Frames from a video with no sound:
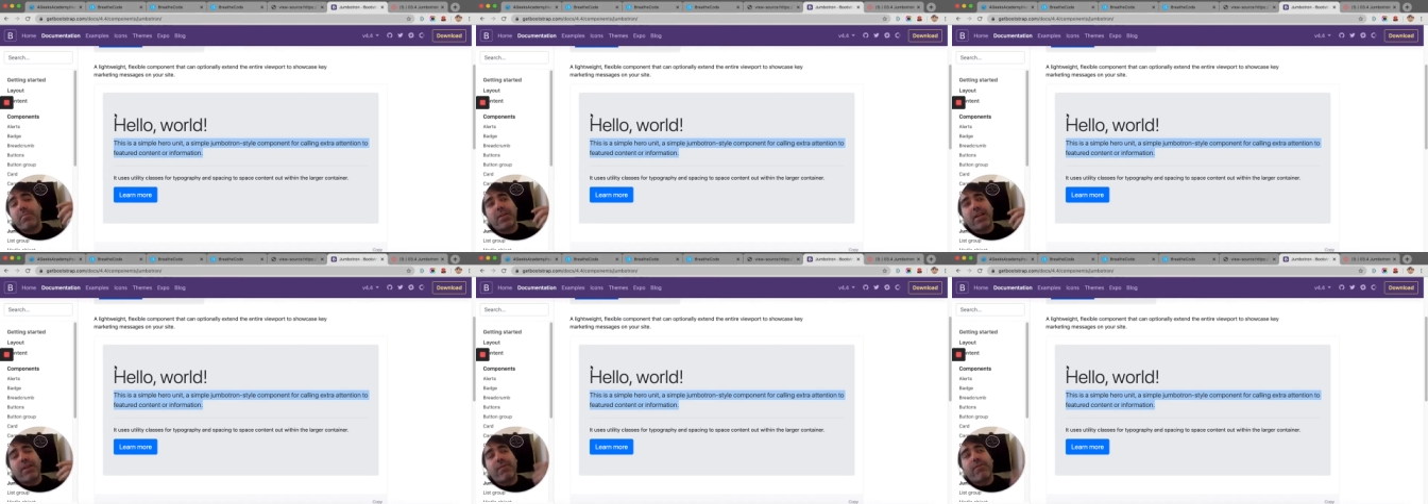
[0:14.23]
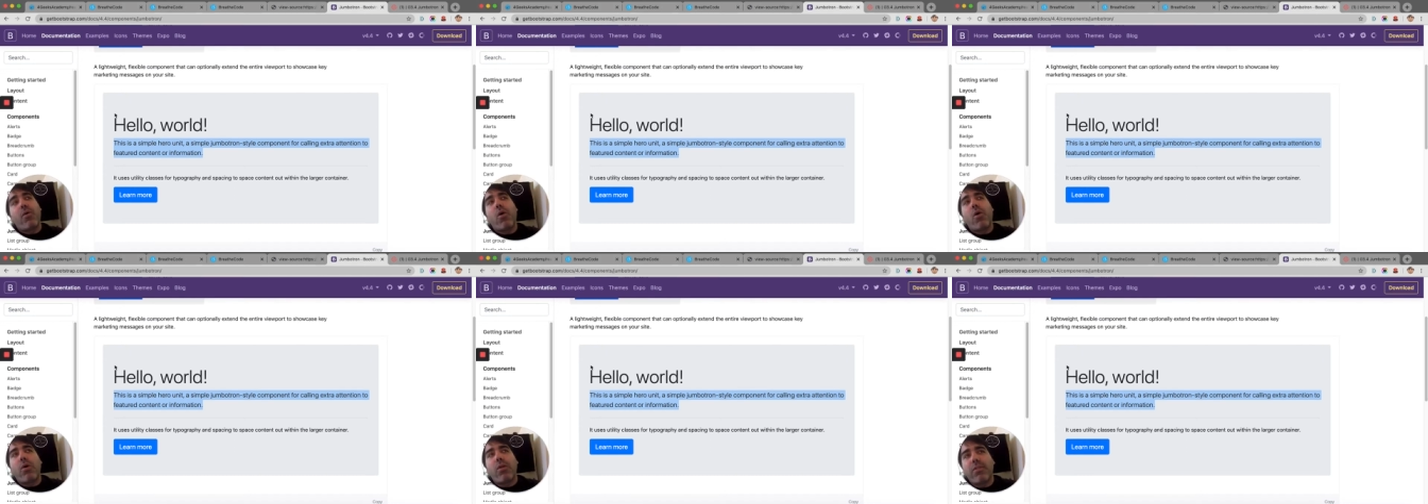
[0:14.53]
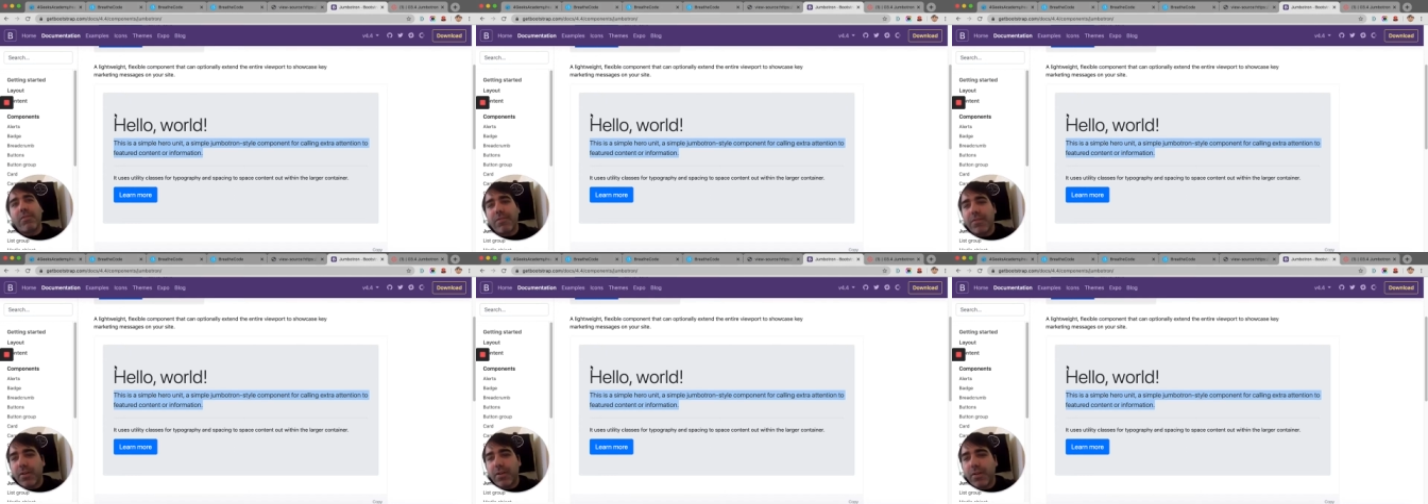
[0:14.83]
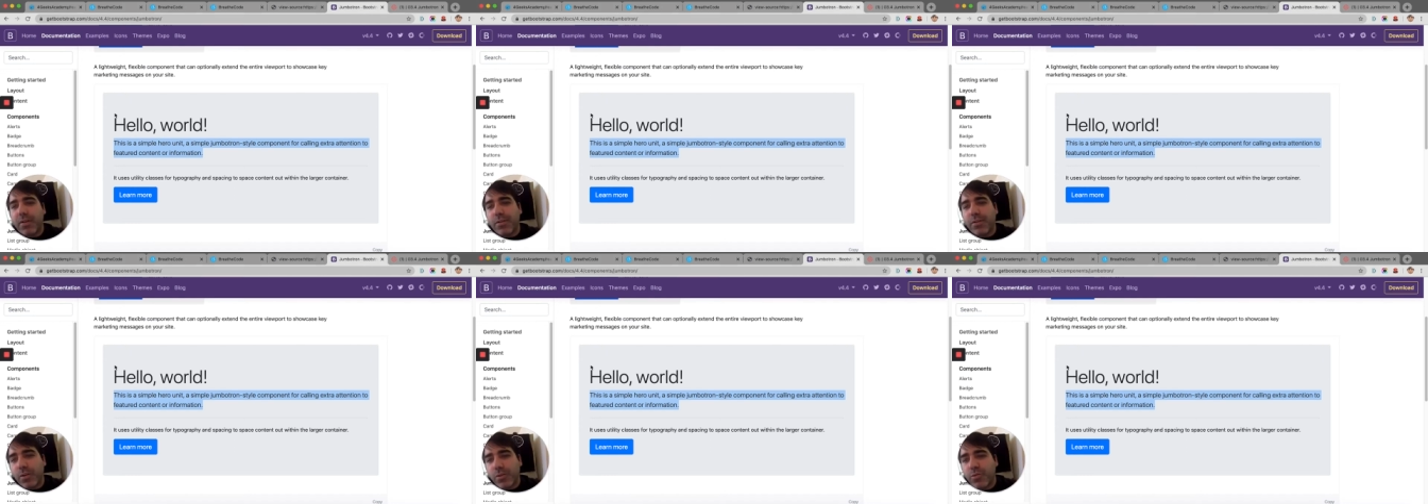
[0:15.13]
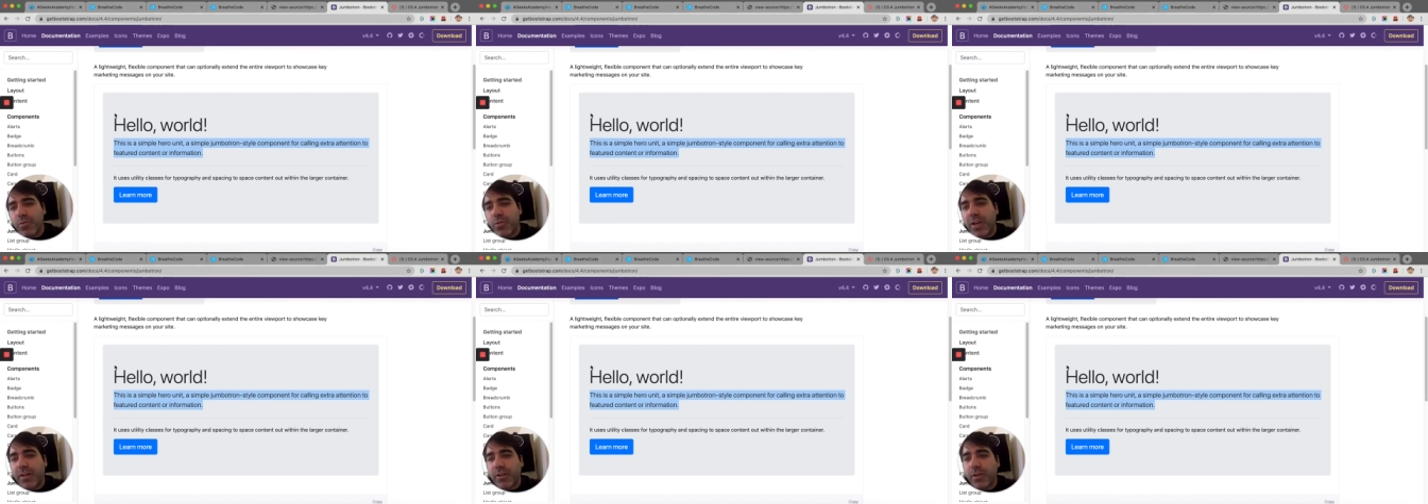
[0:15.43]
evolve those
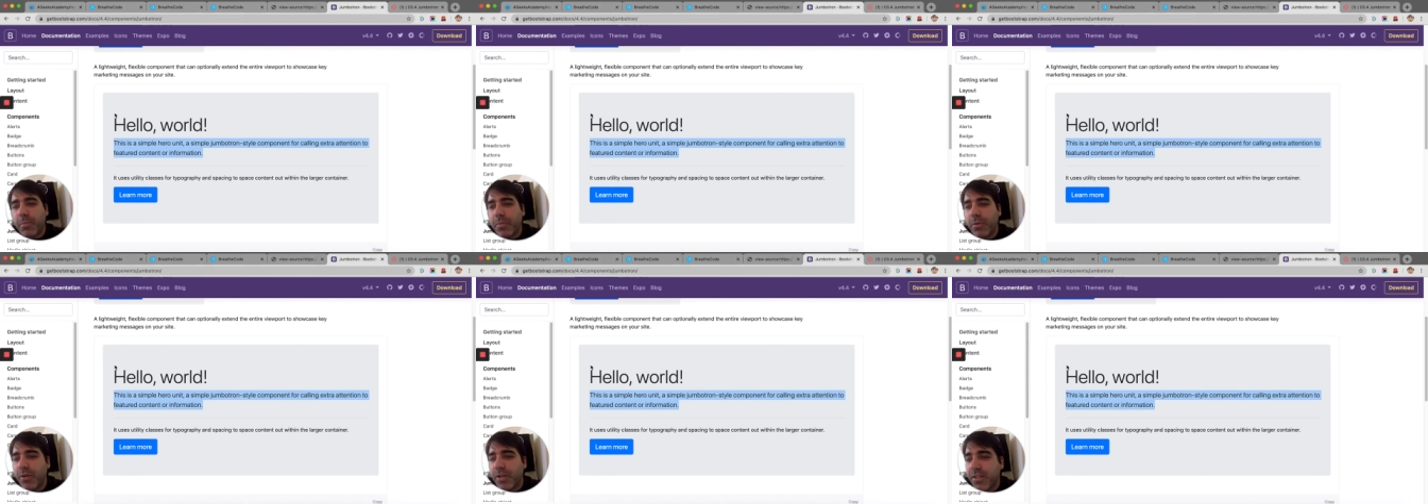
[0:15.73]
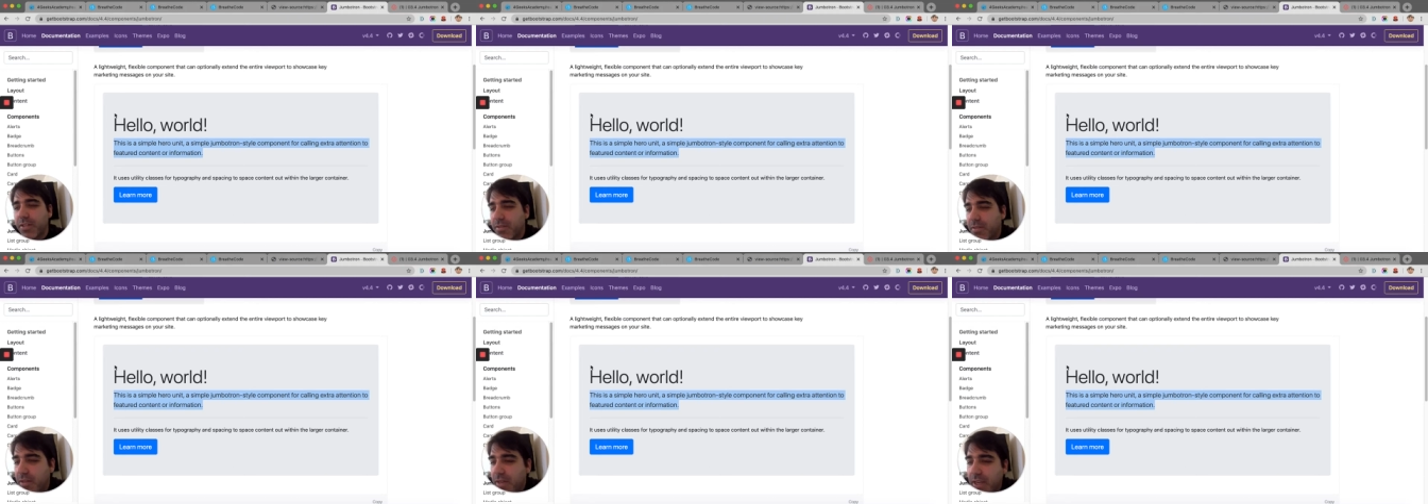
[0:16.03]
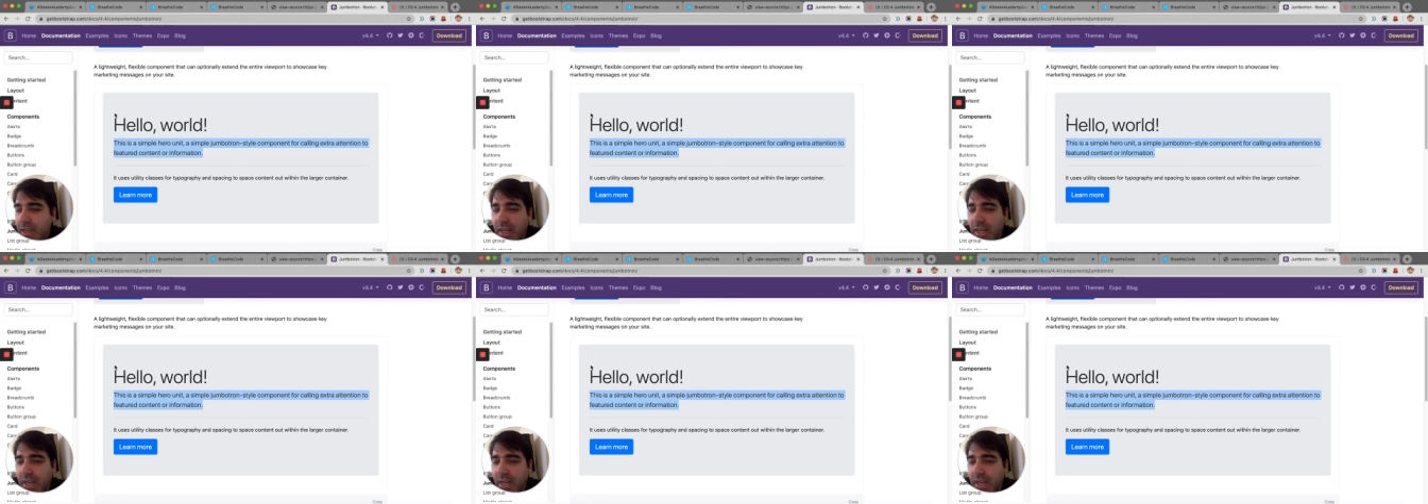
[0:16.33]
React components,